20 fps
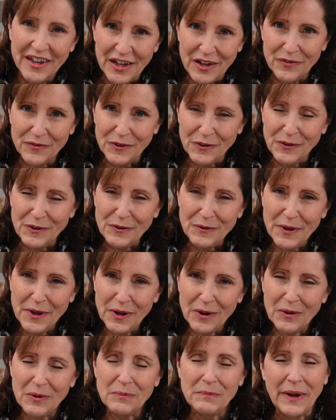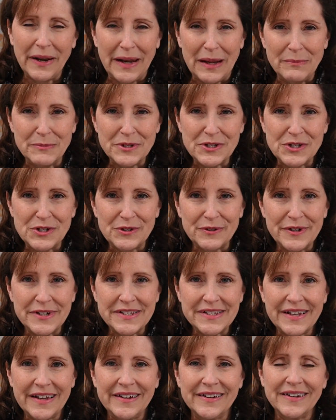If you're new here, my name is
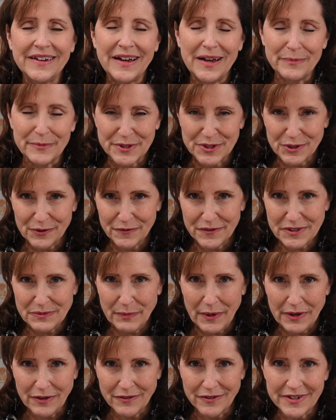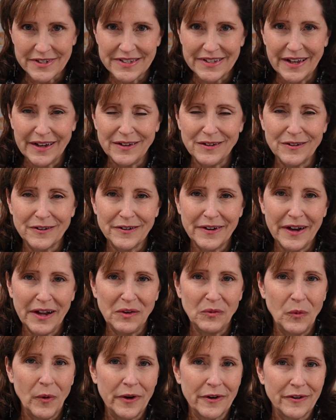Teresa. I'm a surface pattern designer
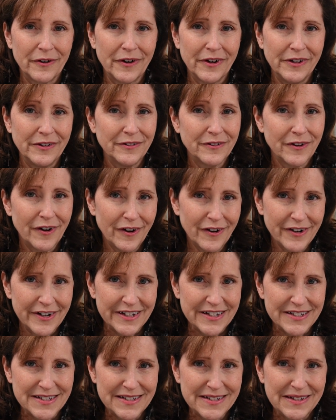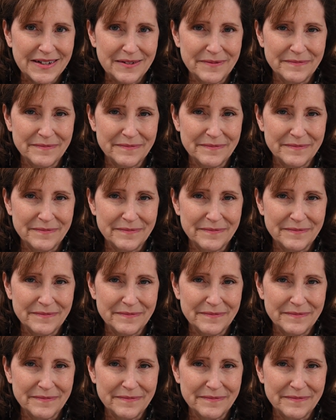and watercolor artist.